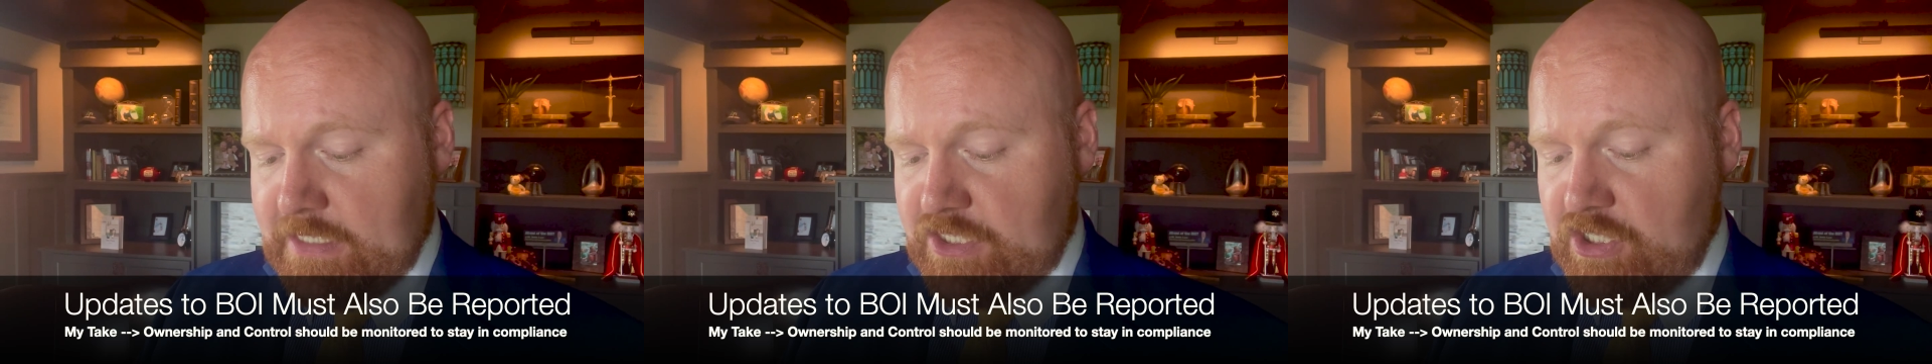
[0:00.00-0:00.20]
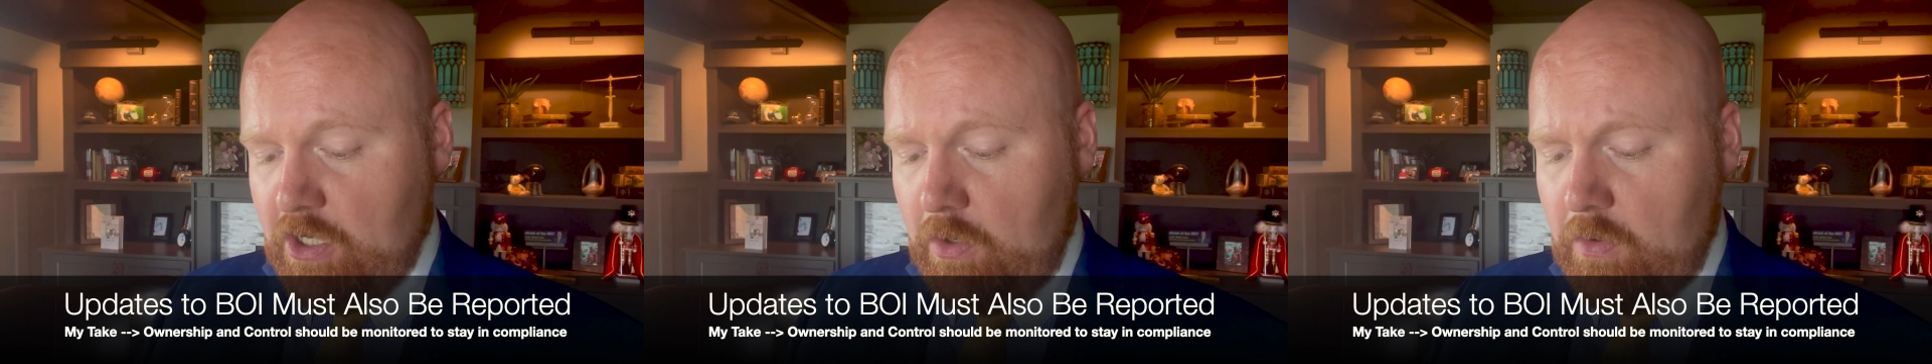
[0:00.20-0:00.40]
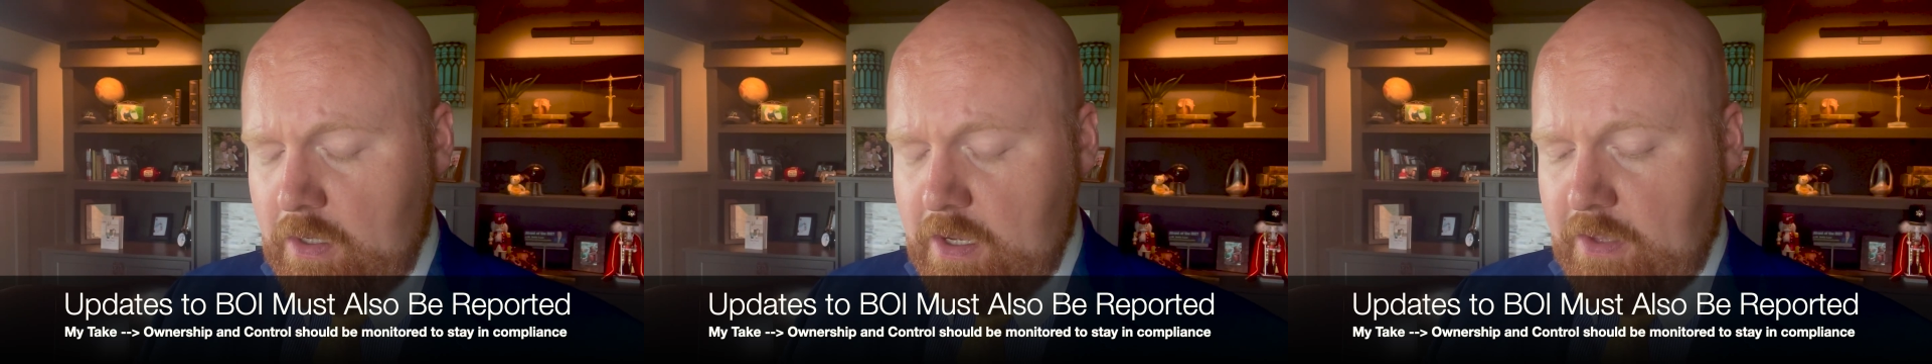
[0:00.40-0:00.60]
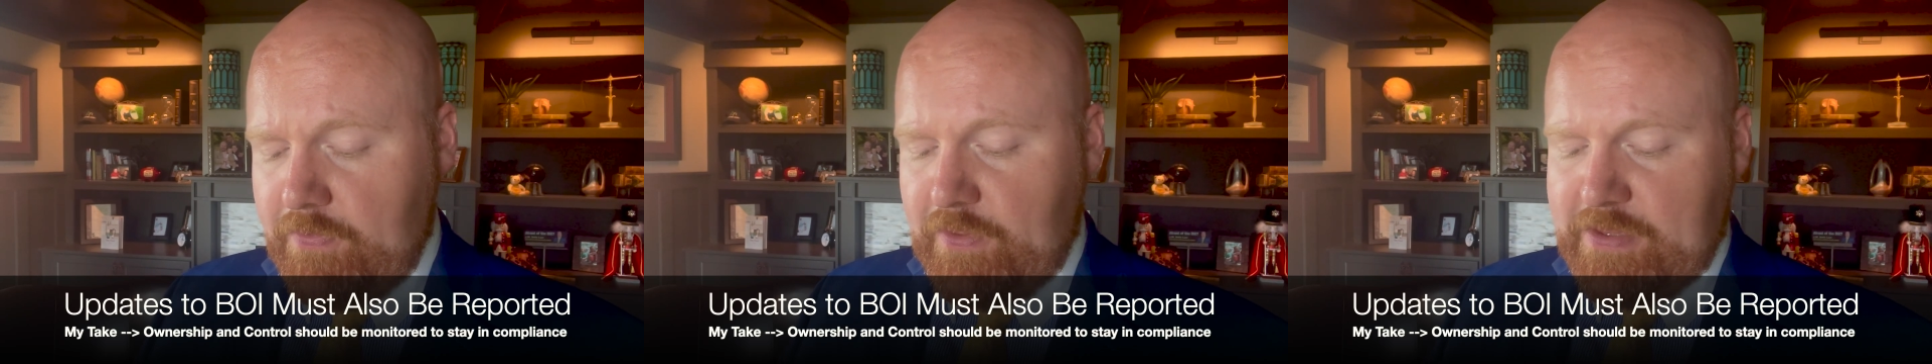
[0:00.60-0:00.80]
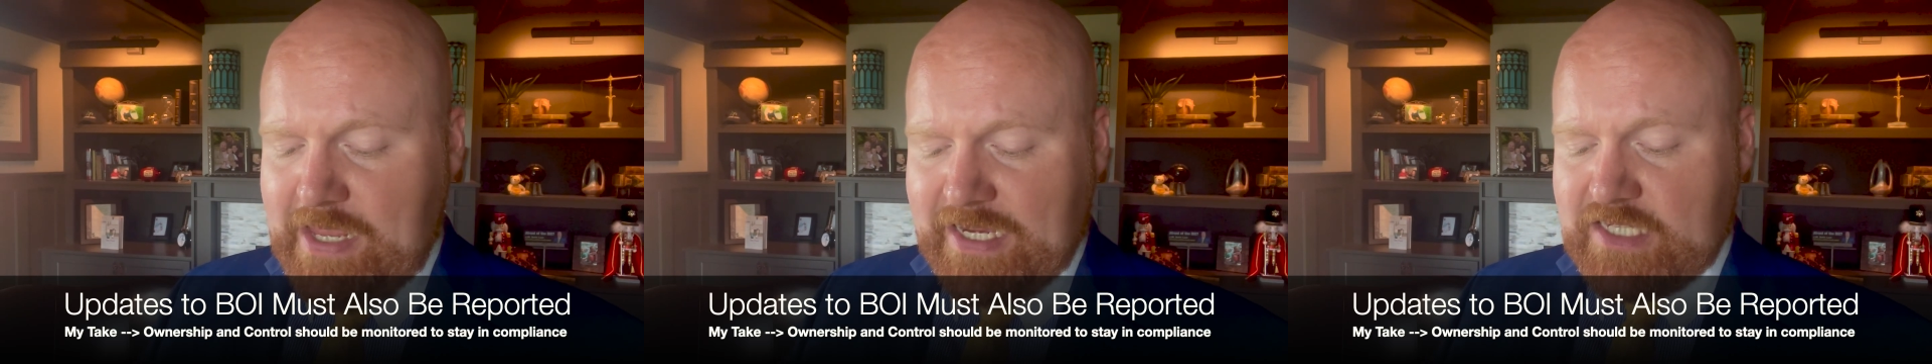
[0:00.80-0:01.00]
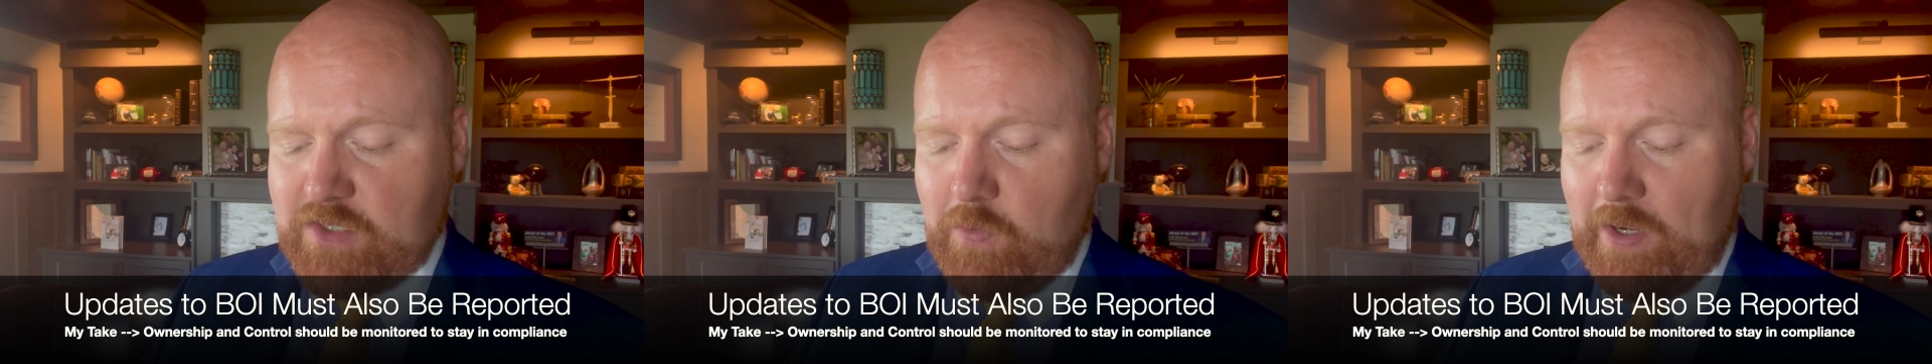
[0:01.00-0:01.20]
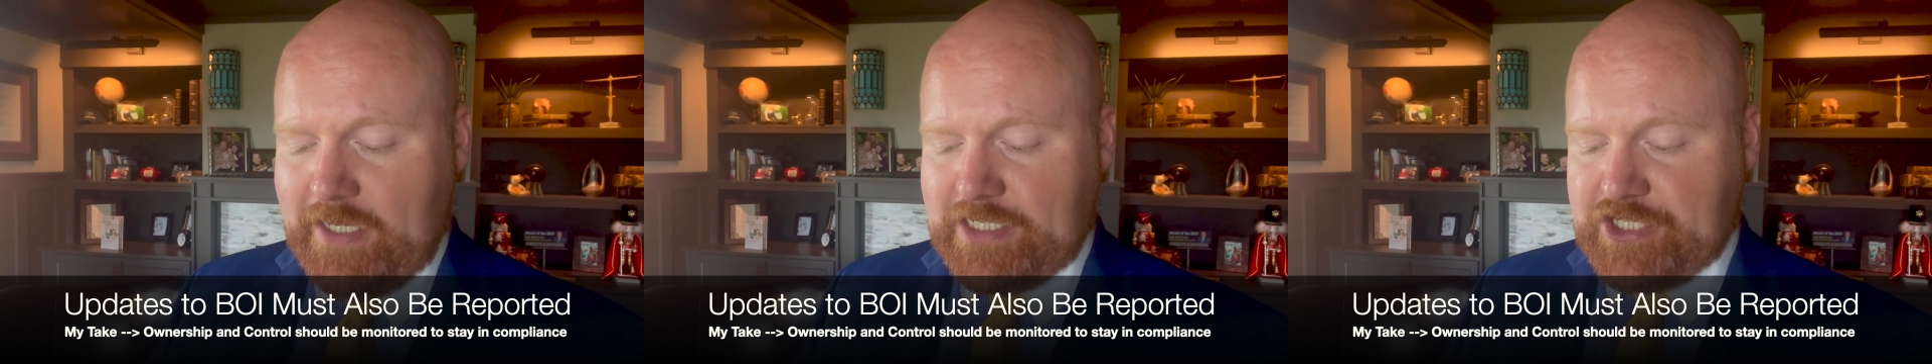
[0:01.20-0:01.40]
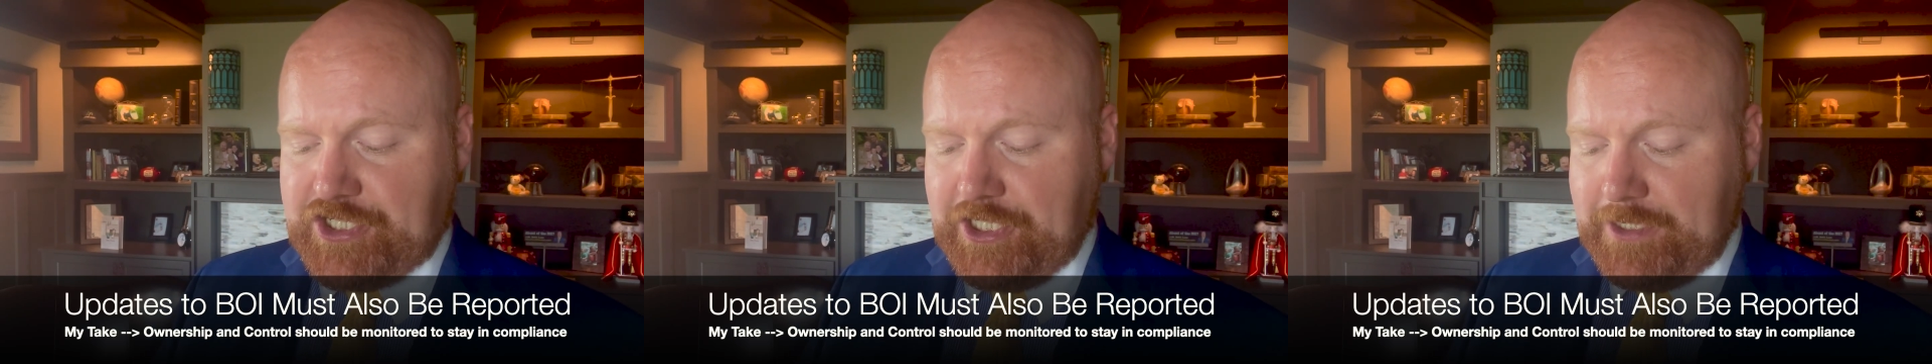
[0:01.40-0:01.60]
so the next
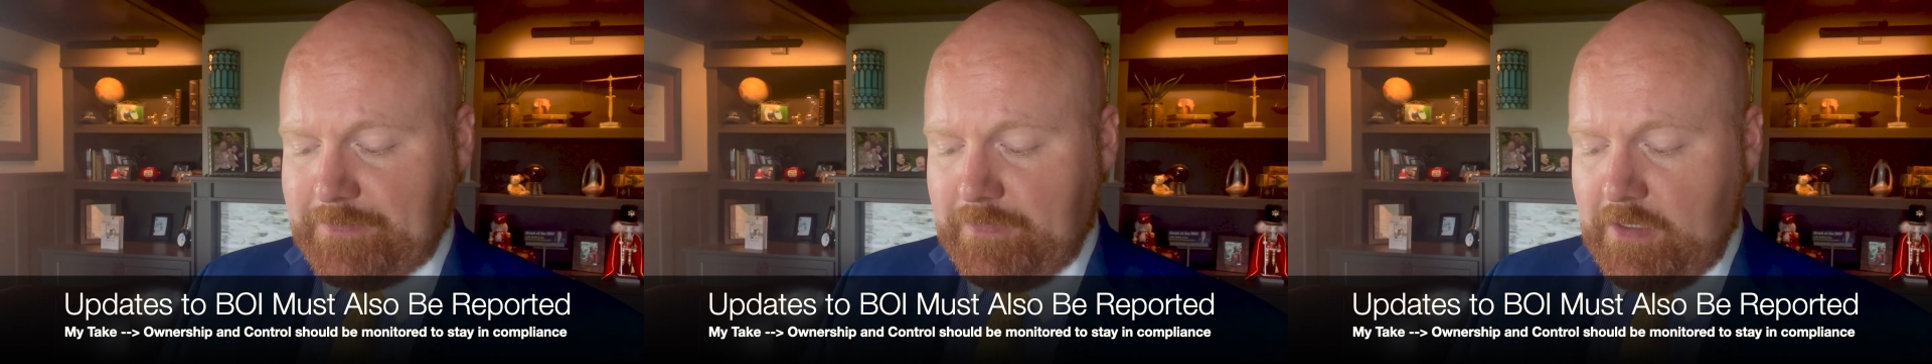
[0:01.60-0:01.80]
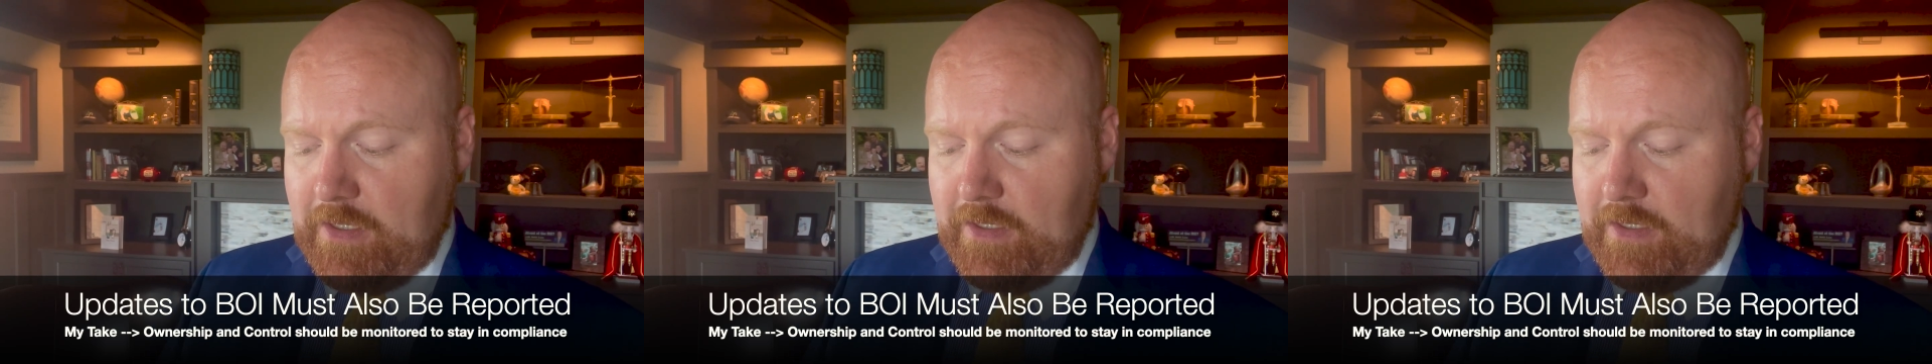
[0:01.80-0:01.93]
question